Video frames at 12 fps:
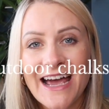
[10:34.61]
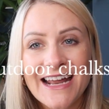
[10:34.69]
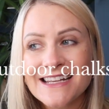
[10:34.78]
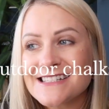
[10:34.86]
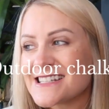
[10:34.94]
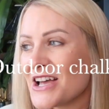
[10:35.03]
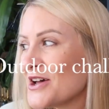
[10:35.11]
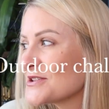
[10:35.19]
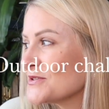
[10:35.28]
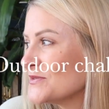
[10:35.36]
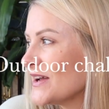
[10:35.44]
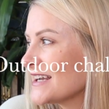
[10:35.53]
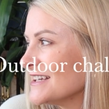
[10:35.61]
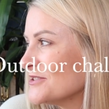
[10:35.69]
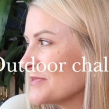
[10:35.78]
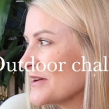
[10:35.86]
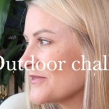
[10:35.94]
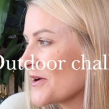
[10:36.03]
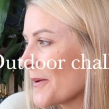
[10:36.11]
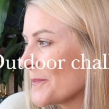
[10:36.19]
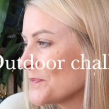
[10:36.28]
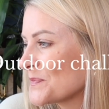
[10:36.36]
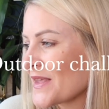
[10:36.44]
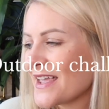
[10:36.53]
and it's sort of like a little bit
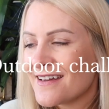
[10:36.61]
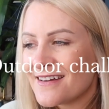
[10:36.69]
of